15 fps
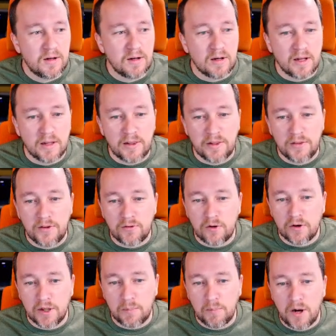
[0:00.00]
And then these
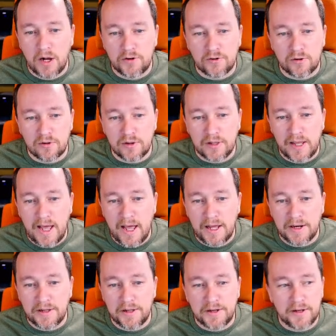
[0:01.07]
all get modularly
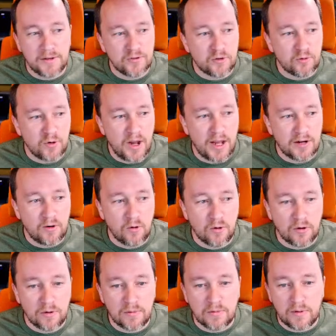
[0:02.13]
added and subtract,
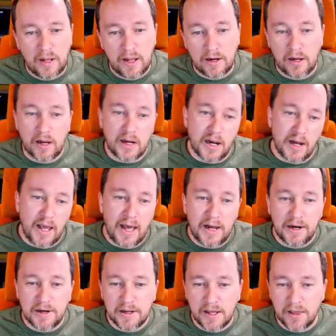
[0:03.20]
or kind of
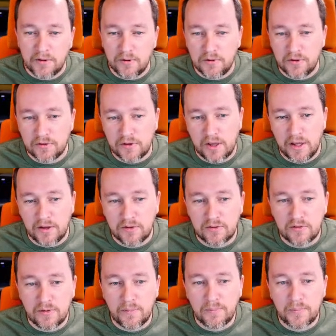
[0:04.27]
added together in this
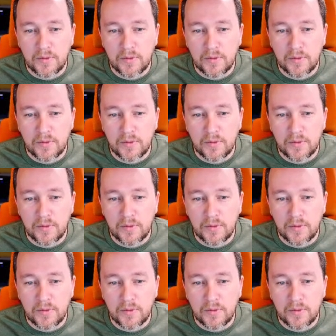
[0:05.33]
case,